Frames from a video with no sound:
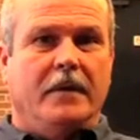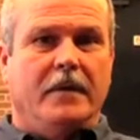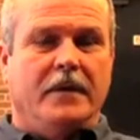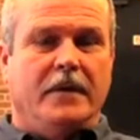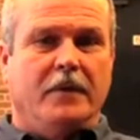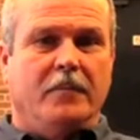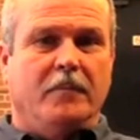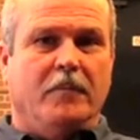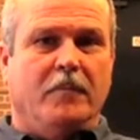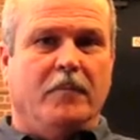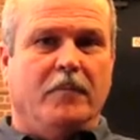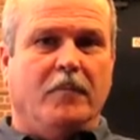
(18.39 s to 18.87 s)

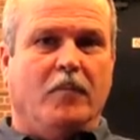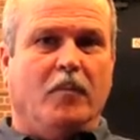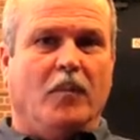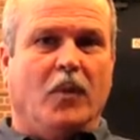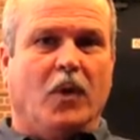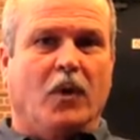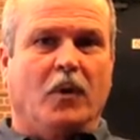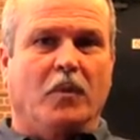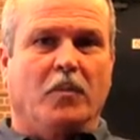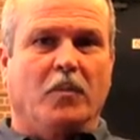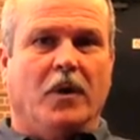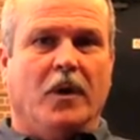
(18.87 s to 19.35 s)
I'm
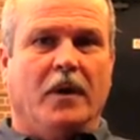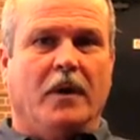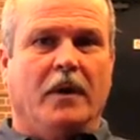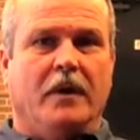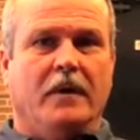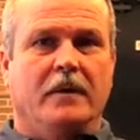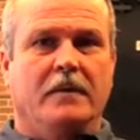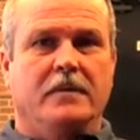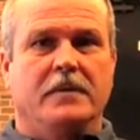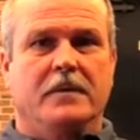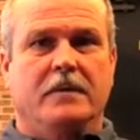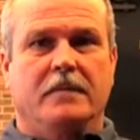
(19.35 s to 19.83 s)
Mark
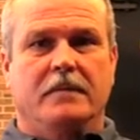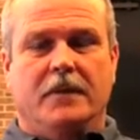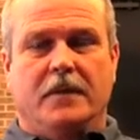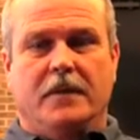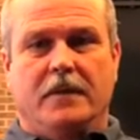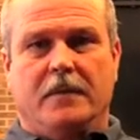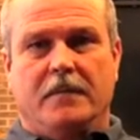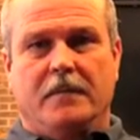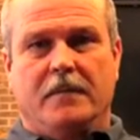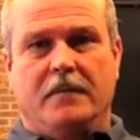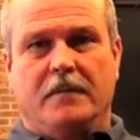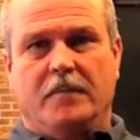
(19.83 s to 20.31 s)
Myers. I'm
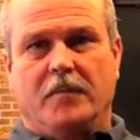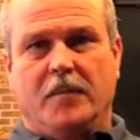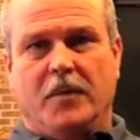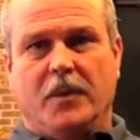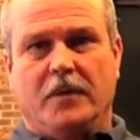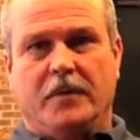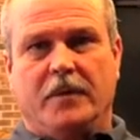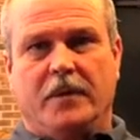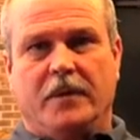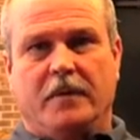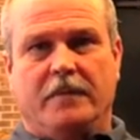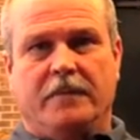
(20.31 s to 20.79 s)
the
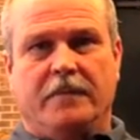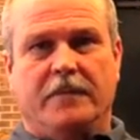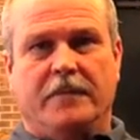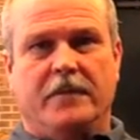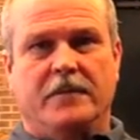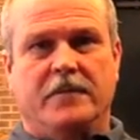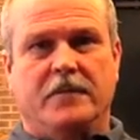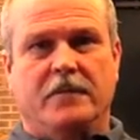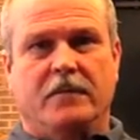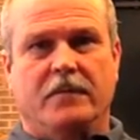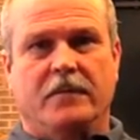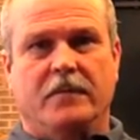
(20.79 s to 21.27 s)
building
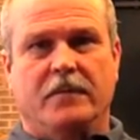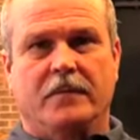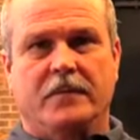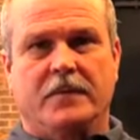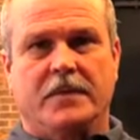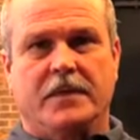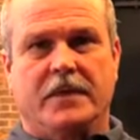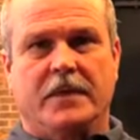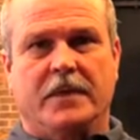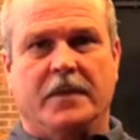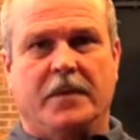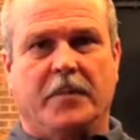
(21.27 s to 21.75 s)
official for the
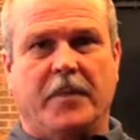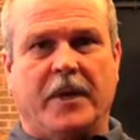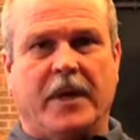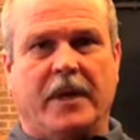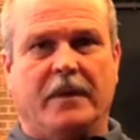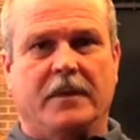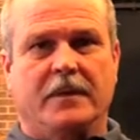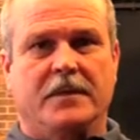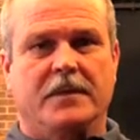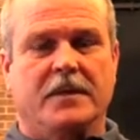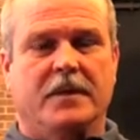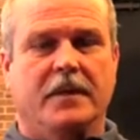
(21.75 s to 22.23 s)
city of
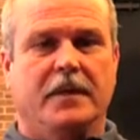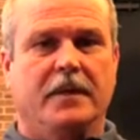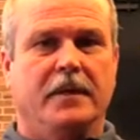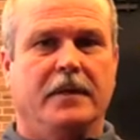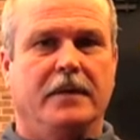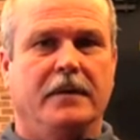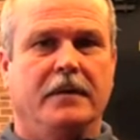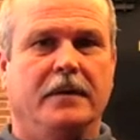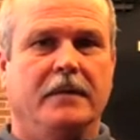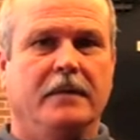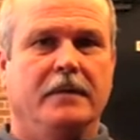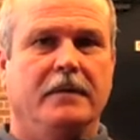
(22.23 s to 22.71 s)

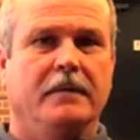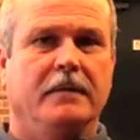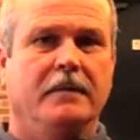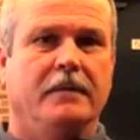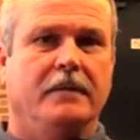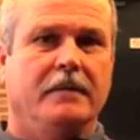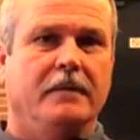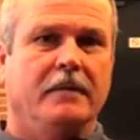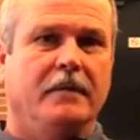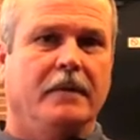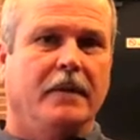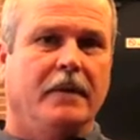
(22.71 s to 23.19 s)
Palestine.
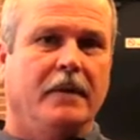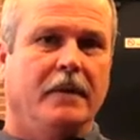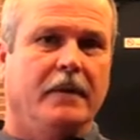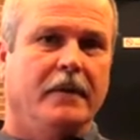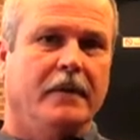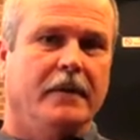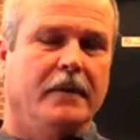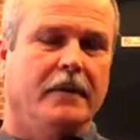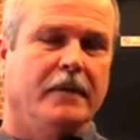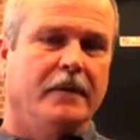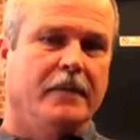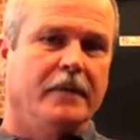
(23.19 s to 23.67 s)

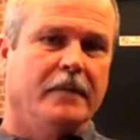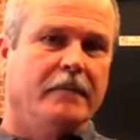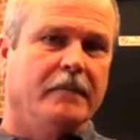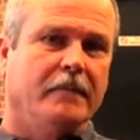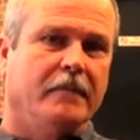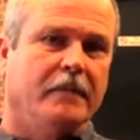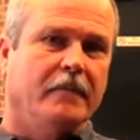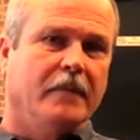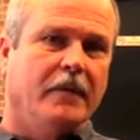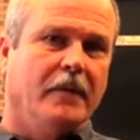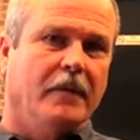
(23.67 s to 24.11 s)
Um,